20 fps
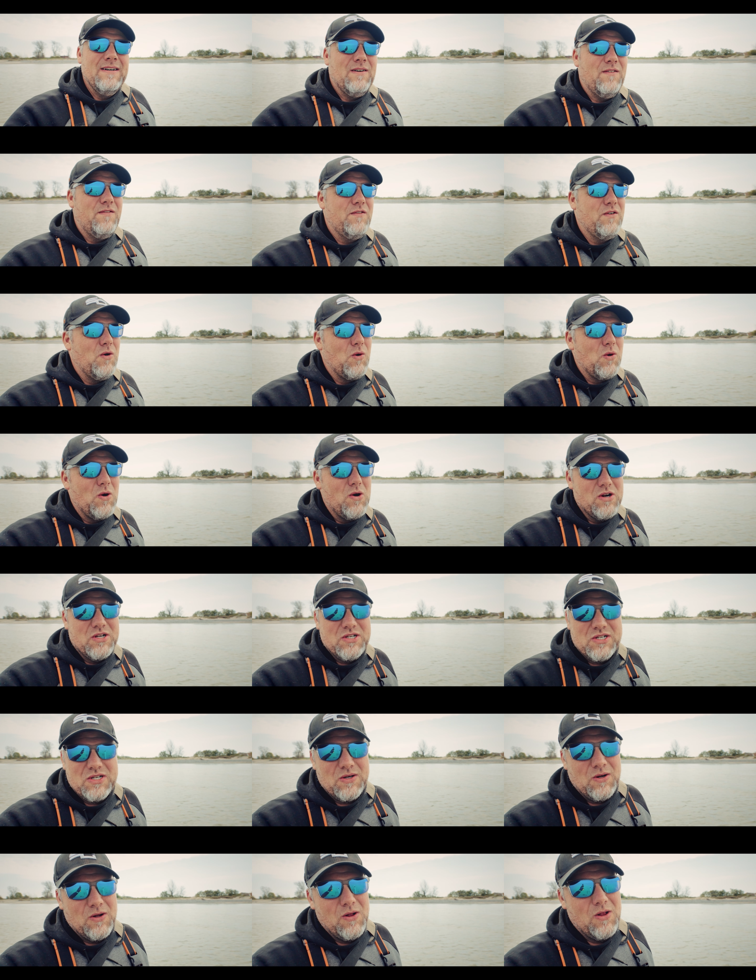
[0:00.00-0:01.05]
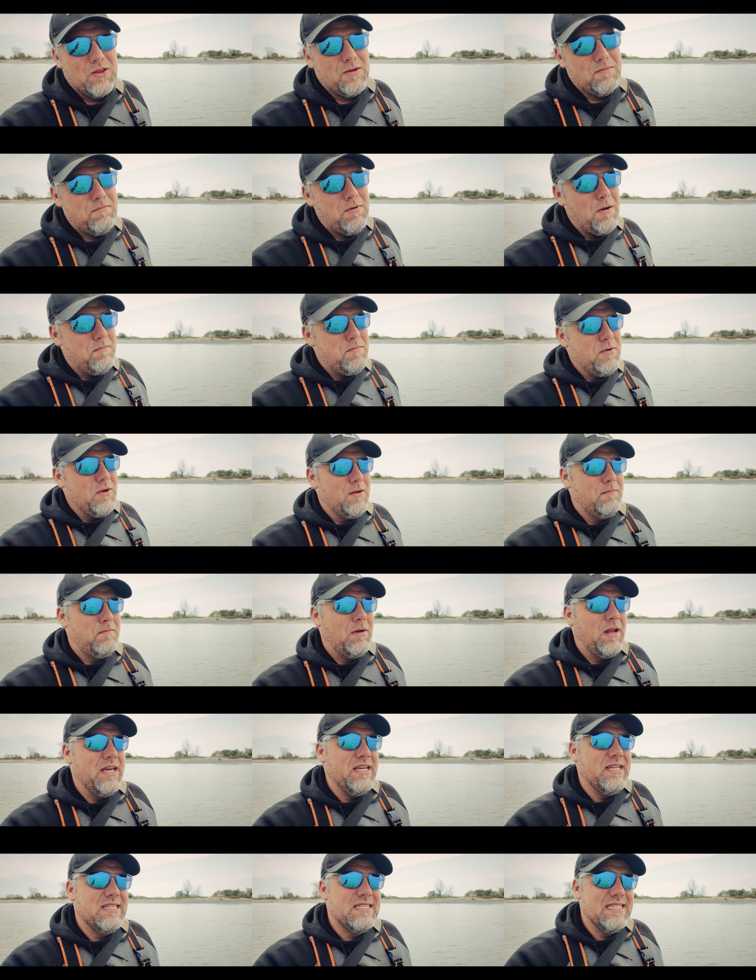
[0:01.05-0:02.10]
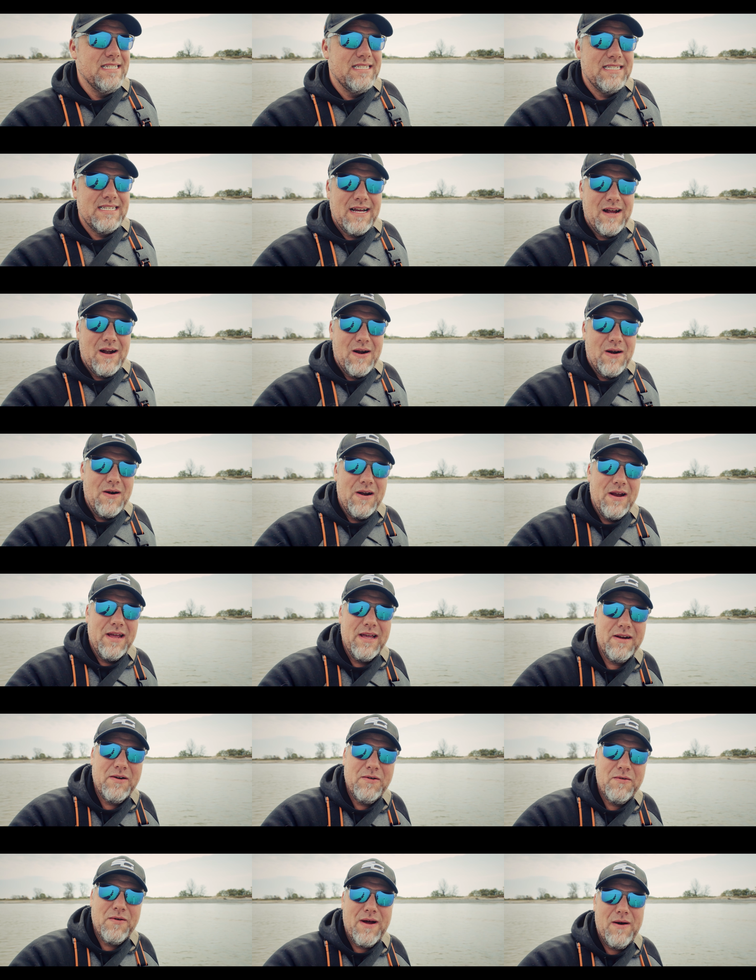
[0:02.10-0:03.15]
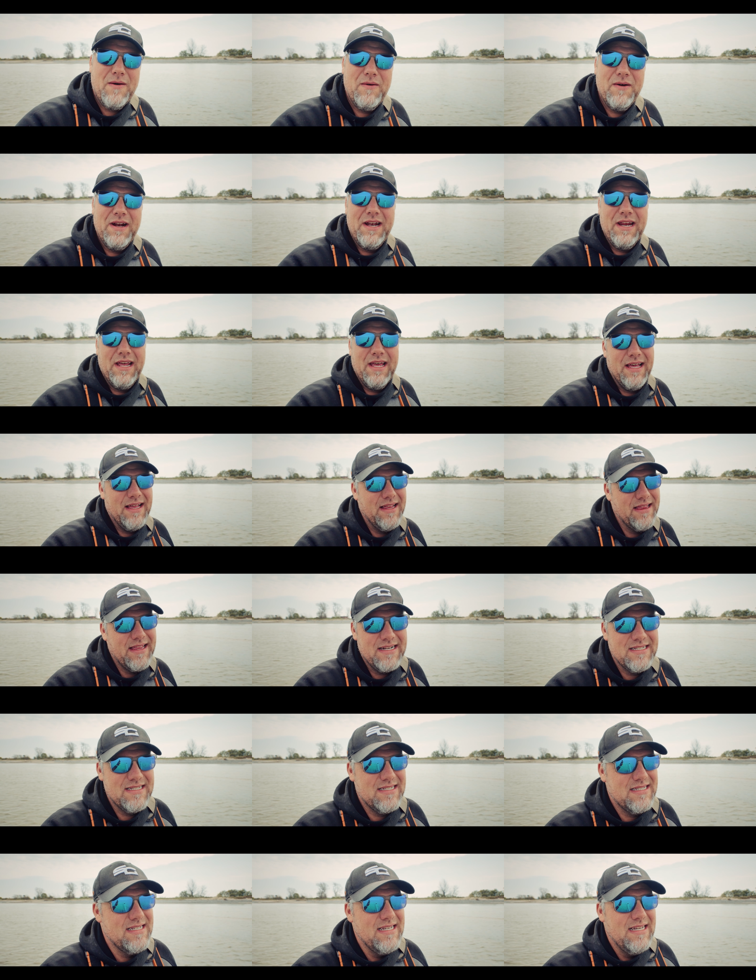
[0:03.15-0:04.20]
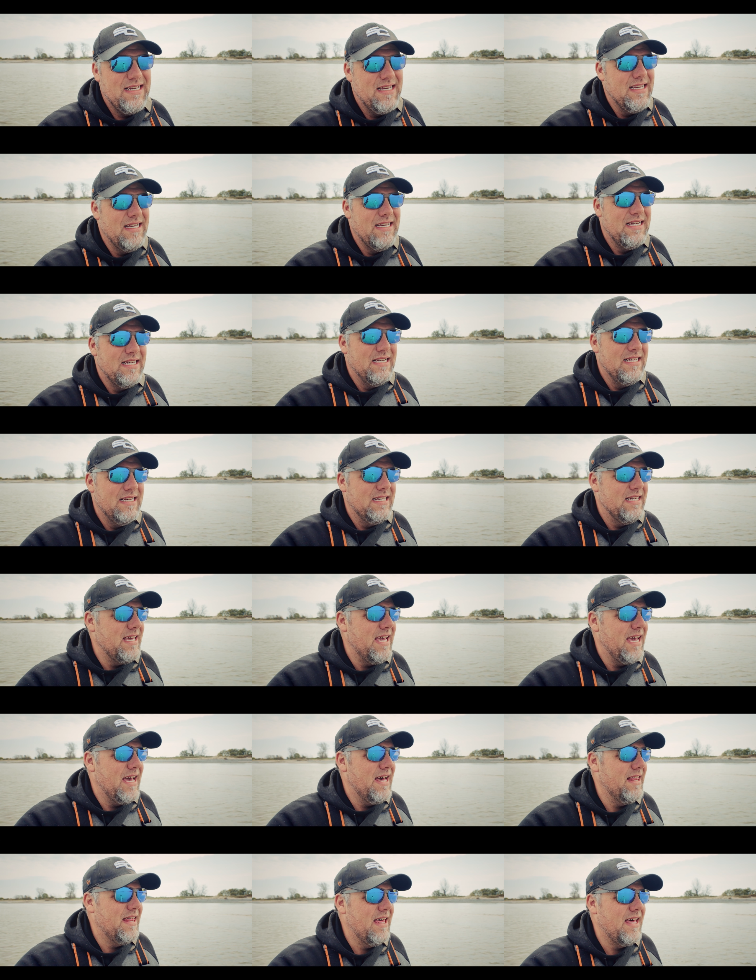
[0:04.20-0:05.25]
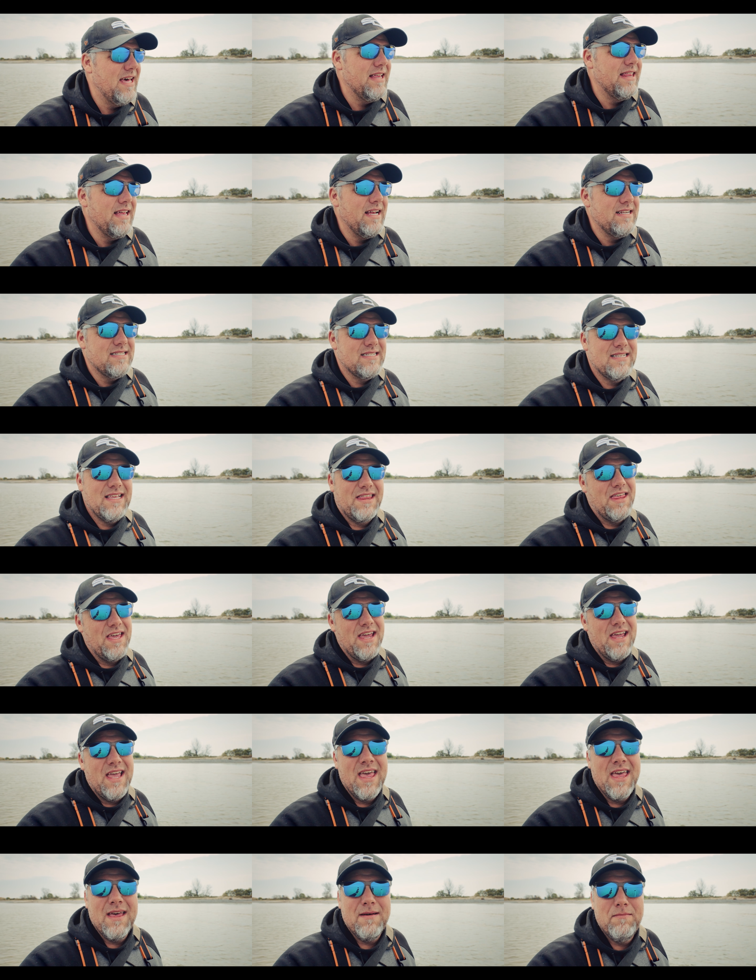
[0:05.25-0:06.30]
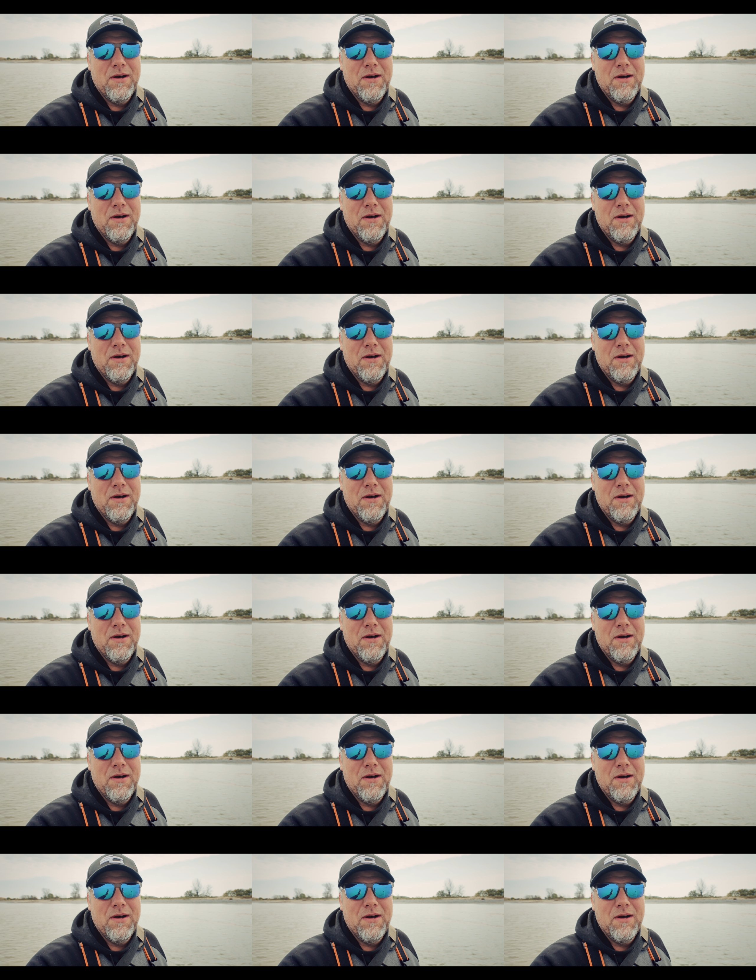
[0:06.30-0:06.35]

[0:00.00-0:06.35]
Of course, all the popular places are crowded. That's the thing.